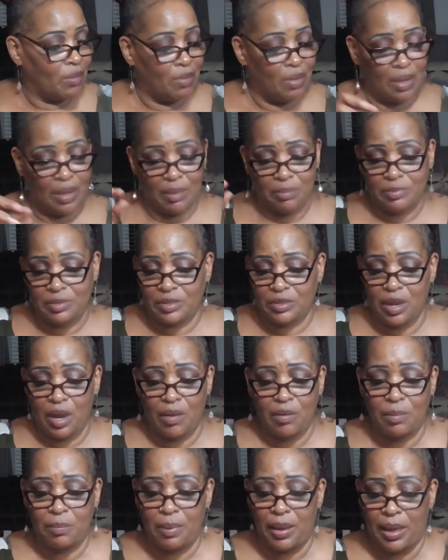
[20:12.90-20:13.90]
Well, I'm
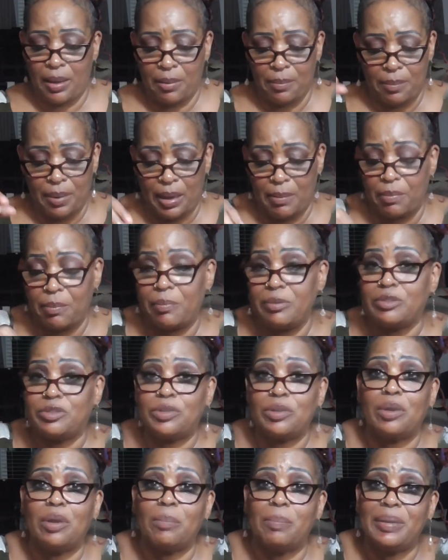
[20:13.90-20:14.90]
sorry, baby, but
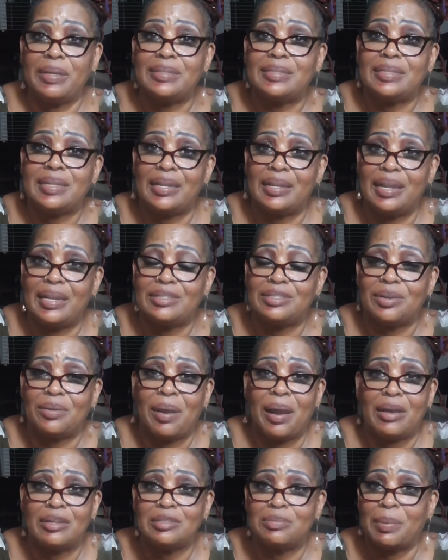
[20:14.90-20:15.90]
you're going to be sitting at
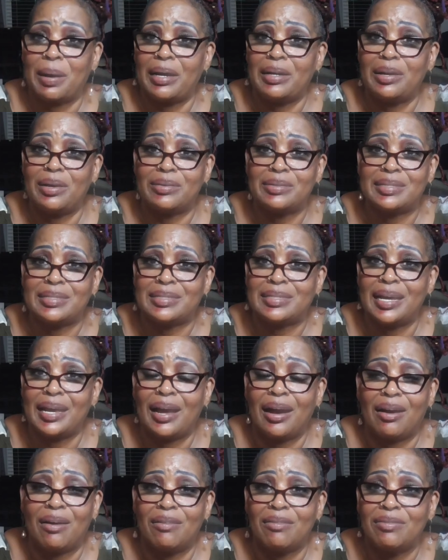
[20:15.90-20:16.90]
your house by
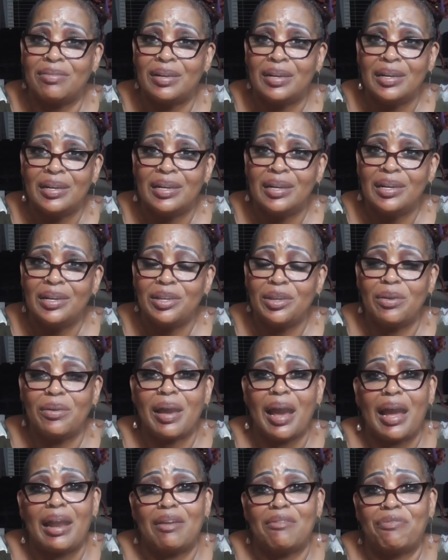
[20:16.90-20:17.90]
yourself. You
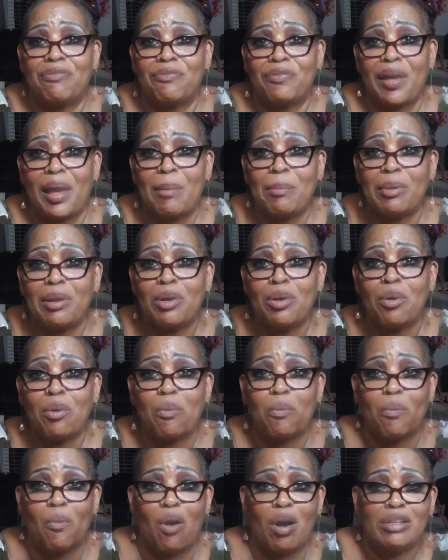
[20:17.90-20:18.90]
got a family who
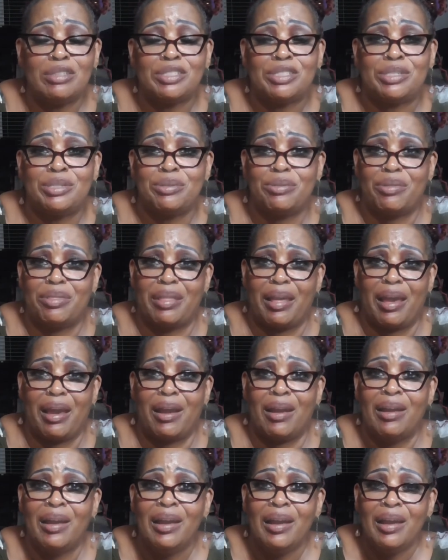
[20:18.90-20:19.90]
wants you
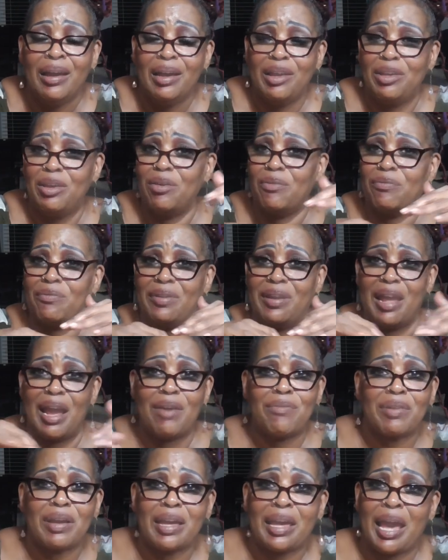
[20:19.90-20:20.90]
there. You
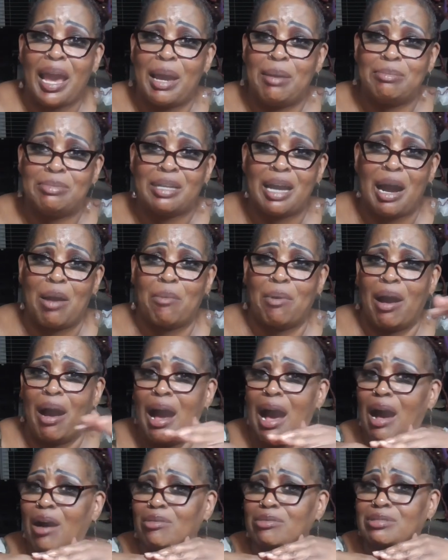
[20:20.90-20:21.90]
never came to our
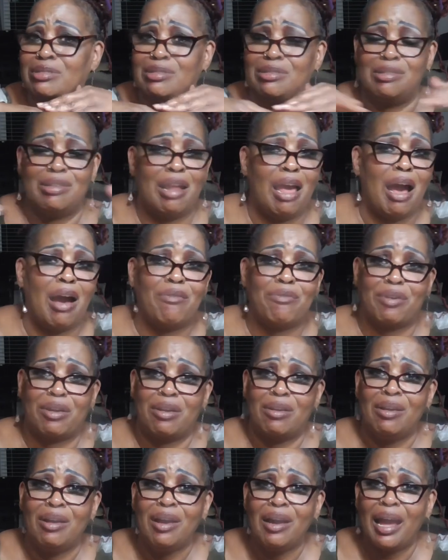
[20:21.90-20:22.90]
house.
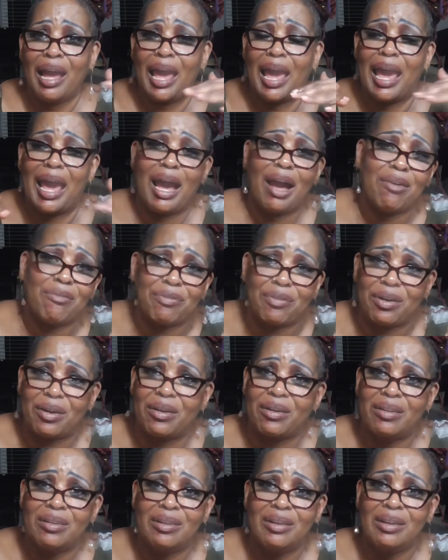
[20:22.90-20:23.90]
Never.
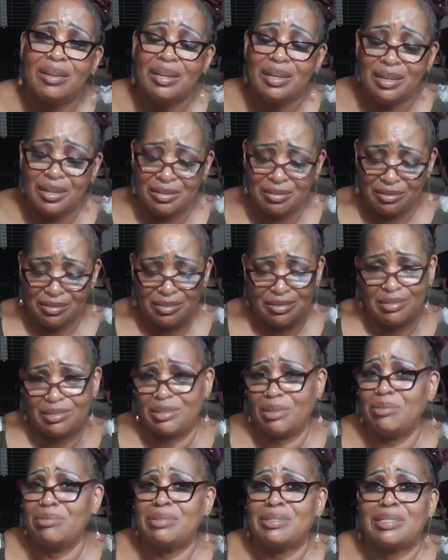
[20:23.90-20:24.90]
Ever.
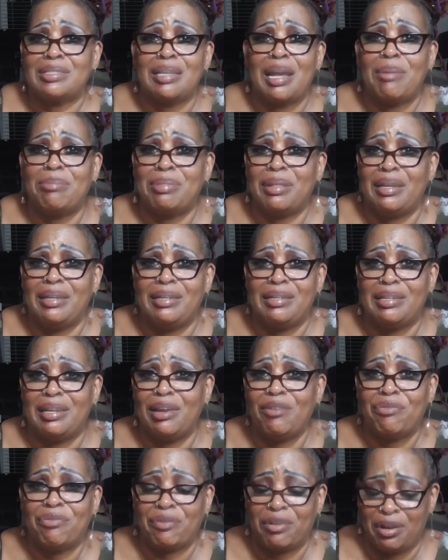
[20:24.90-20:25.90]
Do something
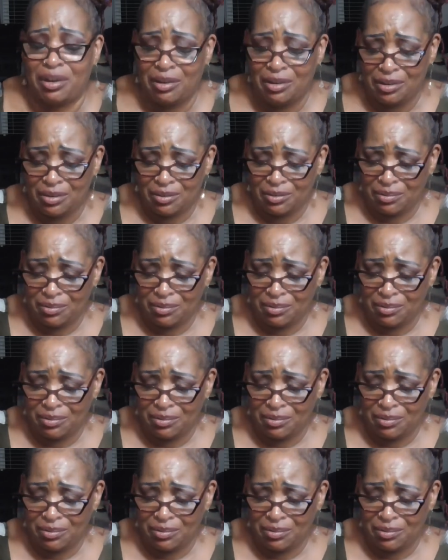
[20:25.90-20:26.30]
different.